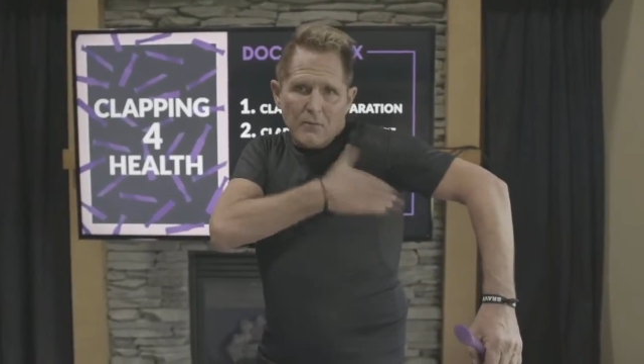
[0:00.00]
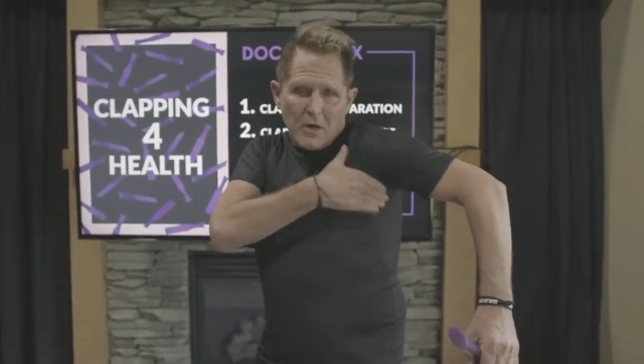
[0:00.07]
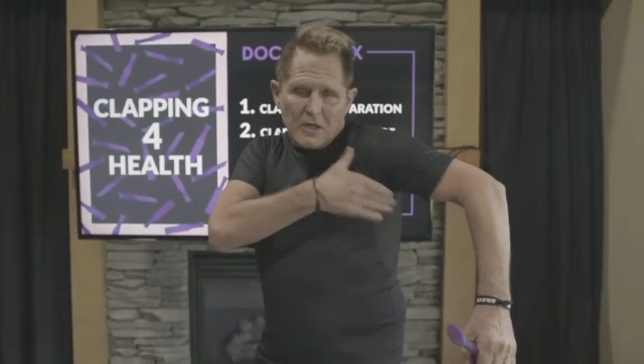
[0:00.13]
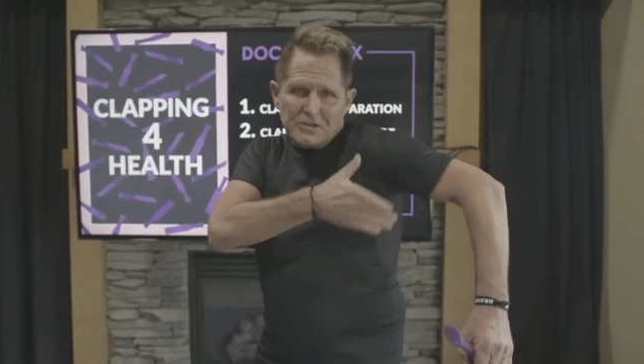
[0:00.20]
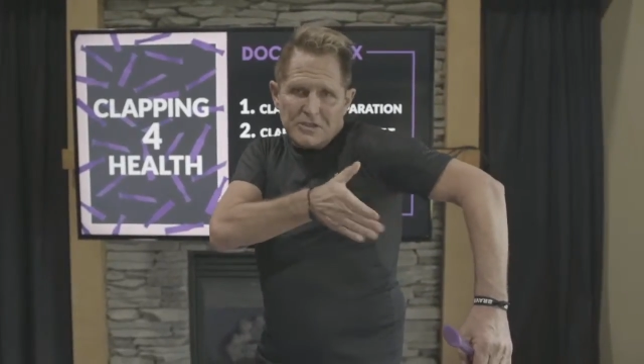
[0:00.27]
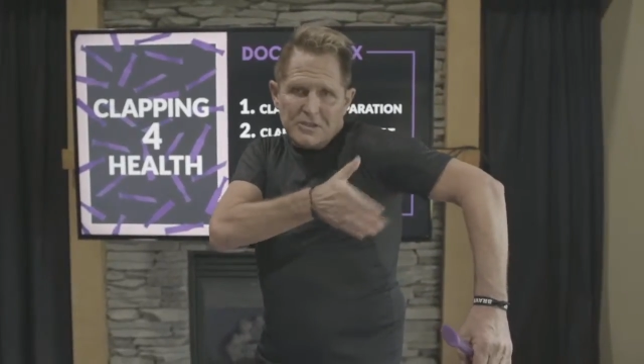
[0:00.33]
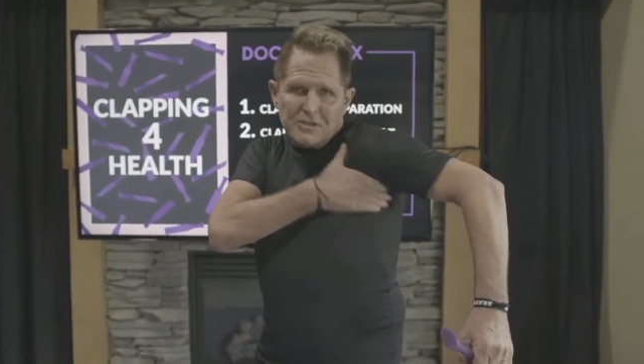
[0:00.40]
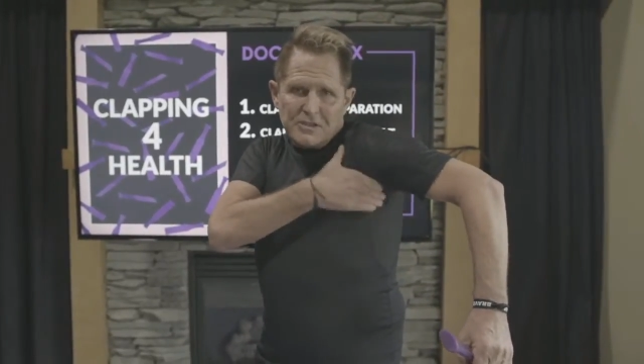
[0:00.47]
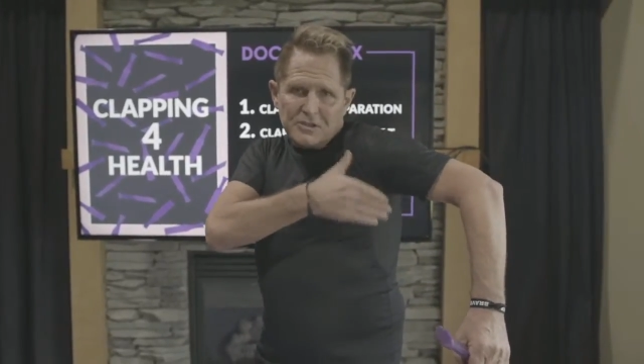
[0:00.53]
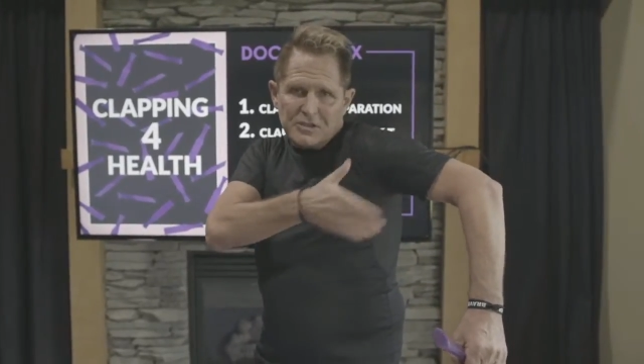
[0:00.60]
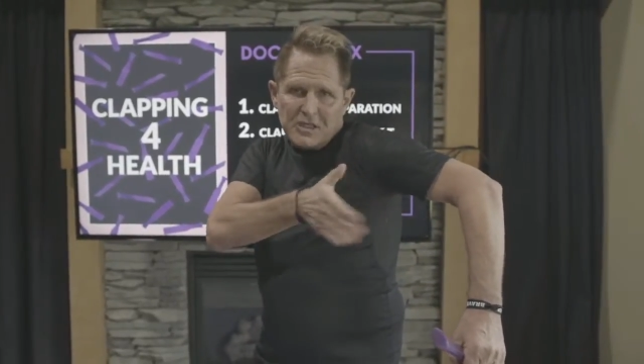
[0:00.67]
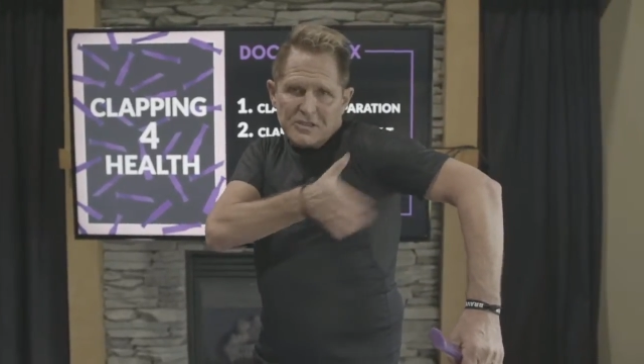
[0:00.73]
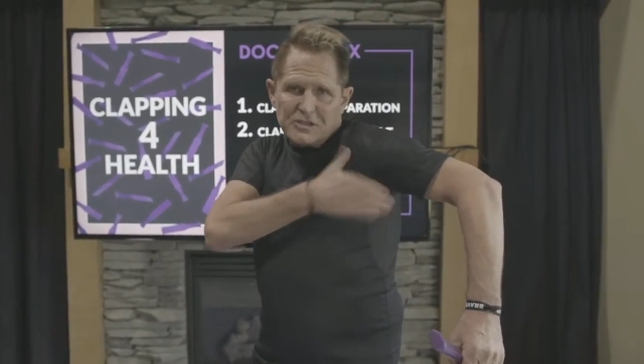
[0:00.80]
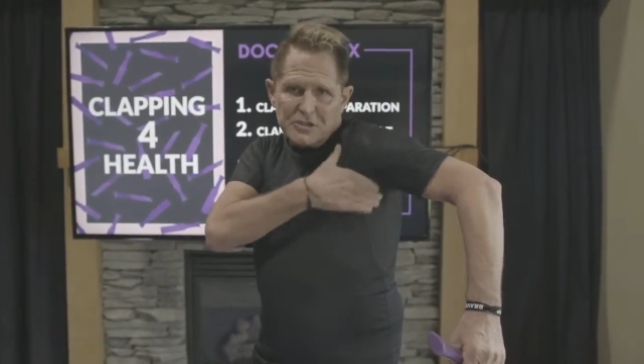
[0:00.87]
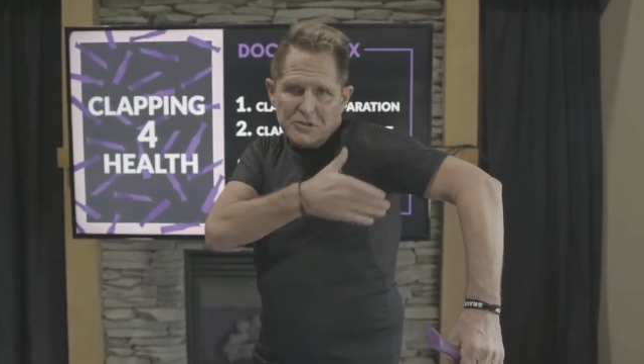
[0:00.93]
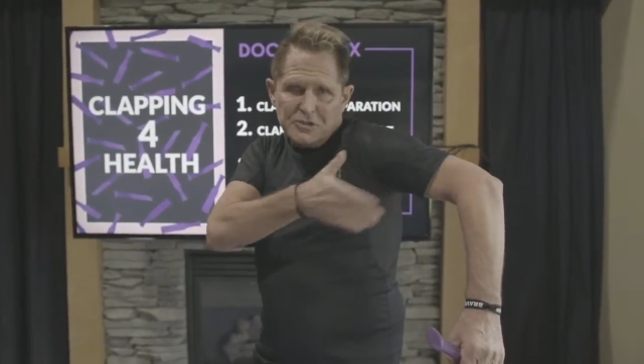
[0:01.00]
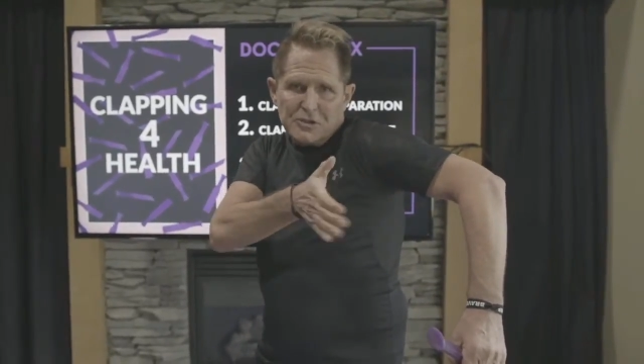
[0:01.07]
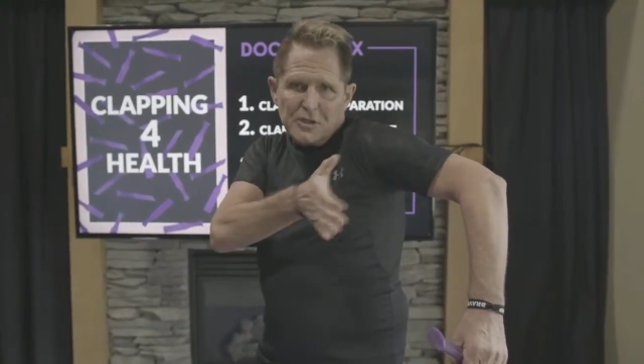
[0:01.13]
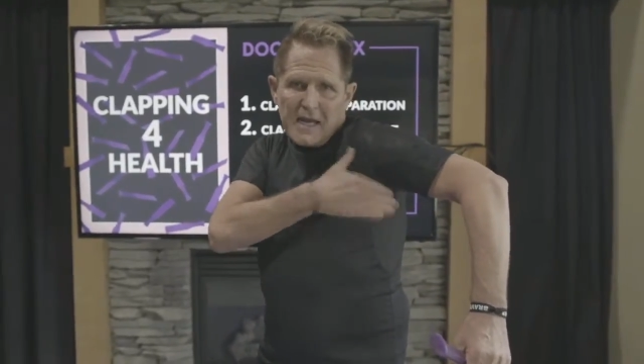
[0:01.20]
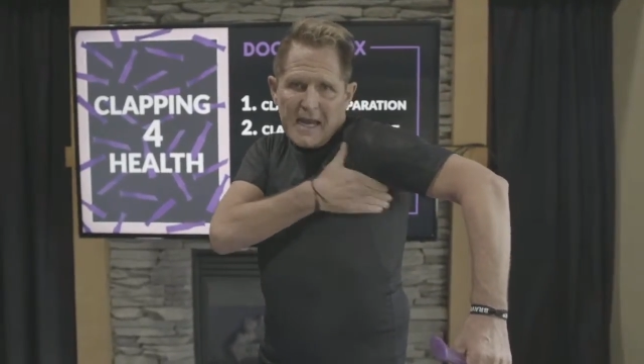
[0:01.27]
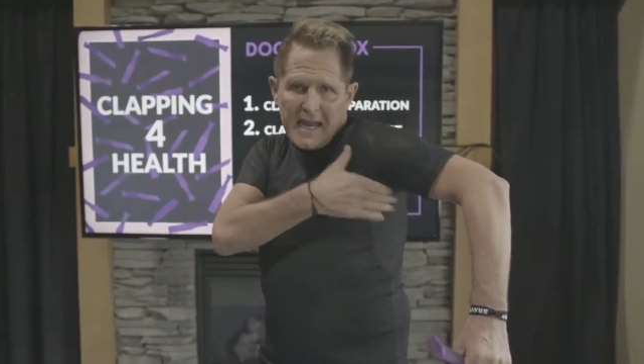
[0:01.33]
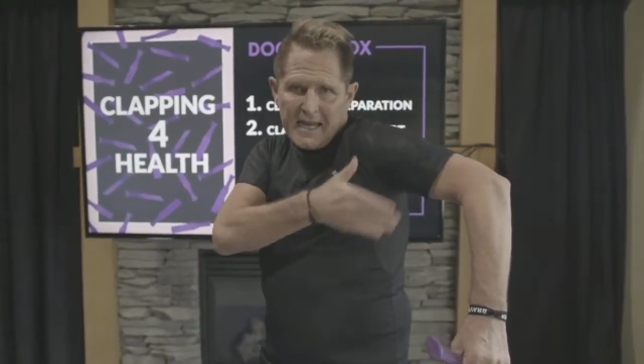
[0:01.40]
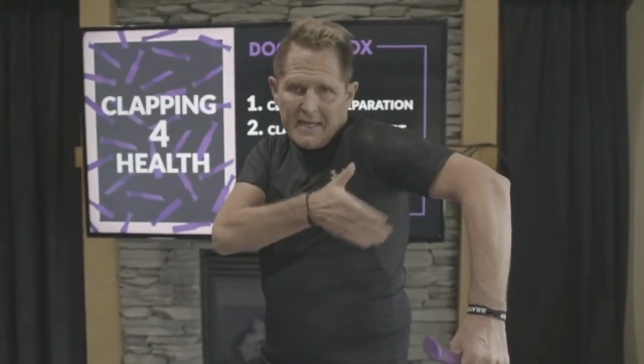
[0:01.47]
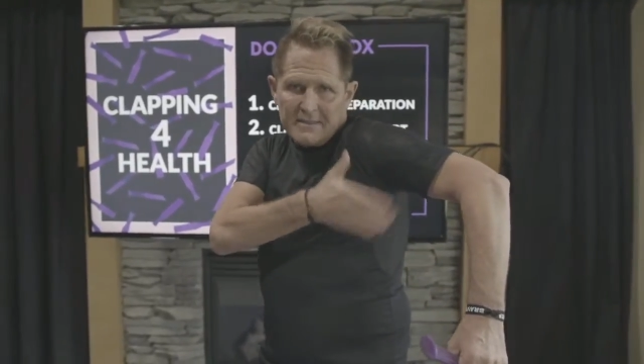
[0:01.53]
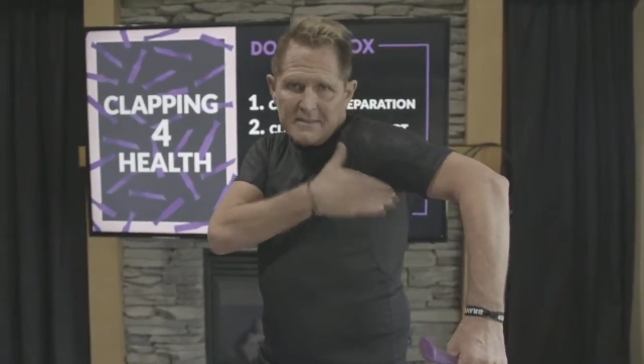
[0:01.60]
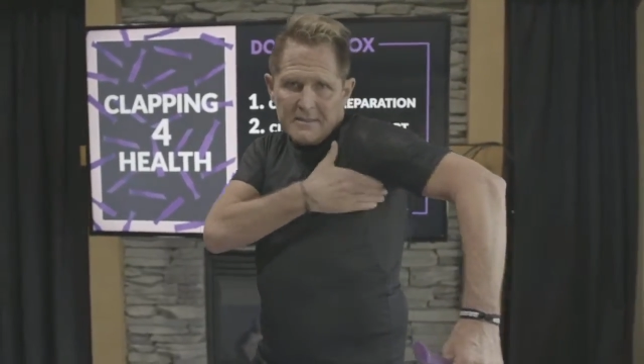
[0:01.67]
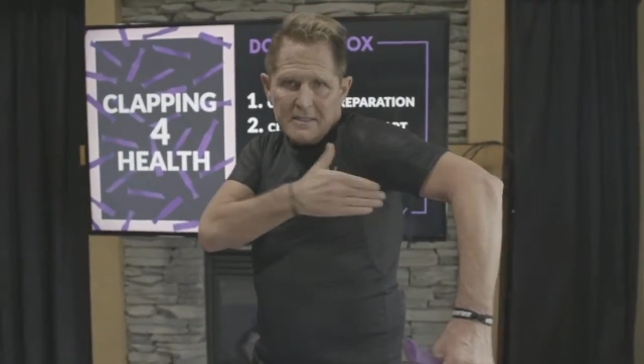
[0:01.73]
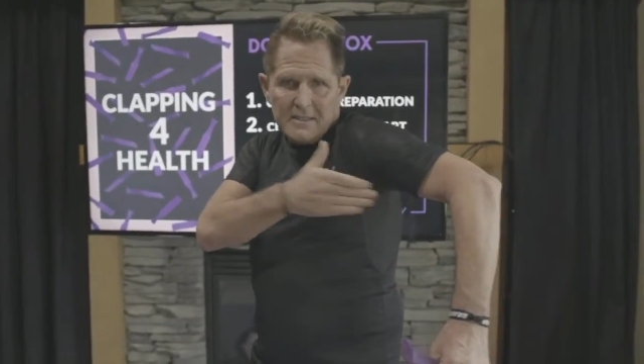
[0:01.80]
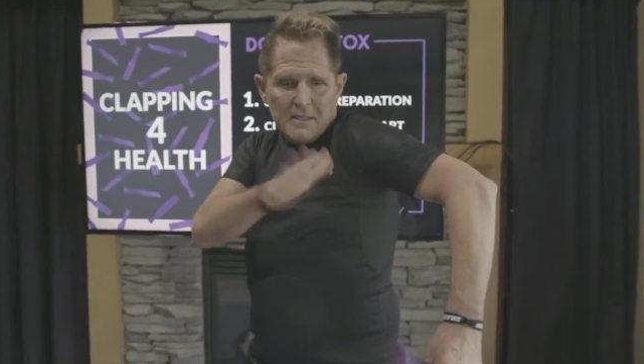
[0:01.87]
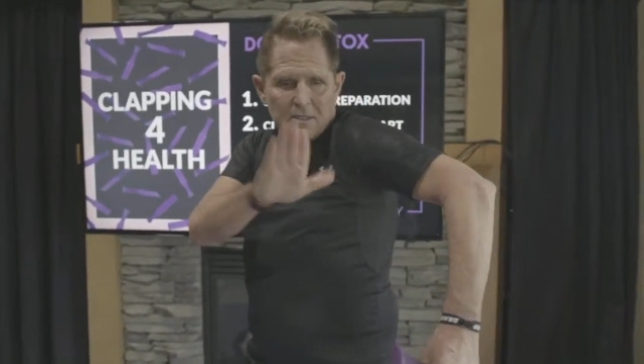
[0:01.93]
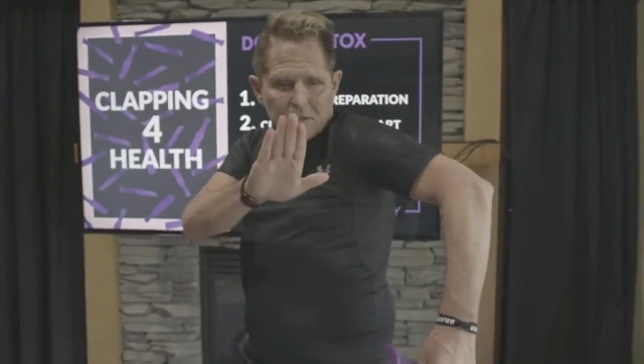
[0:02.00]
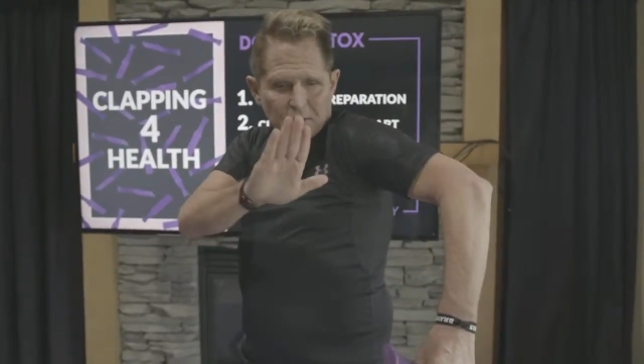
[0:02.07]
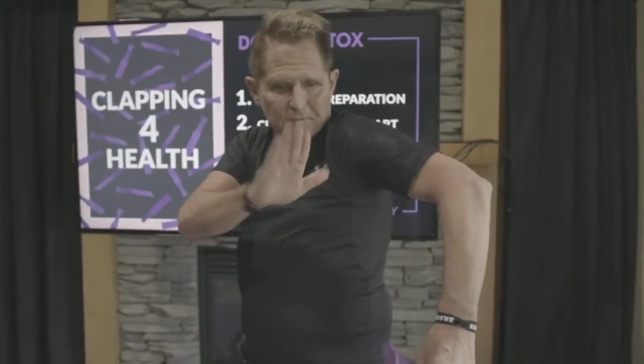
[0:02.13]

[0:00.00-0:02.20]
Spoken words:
I want you to just use your hand.